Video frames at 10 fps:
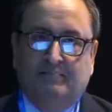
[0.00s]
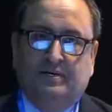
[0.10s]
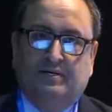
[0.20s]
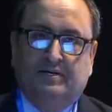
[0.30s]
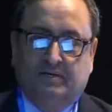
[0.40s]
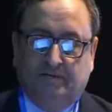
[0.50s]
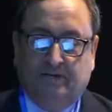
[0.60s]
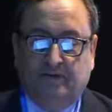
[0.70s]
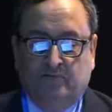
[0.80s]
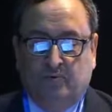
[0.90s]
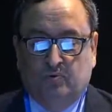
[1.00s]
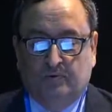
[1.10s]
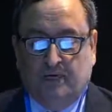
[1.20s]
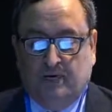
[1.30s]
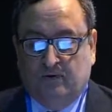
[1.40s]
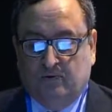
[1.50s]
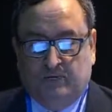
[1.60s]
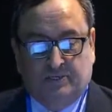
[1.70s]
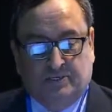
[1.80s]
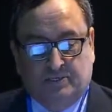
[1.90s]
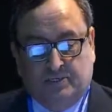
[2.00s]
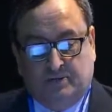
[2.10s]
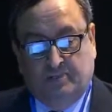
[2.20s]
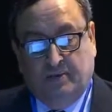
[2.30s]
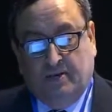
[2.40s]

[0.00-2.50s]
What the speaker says: but it is a diffuse endocrine system.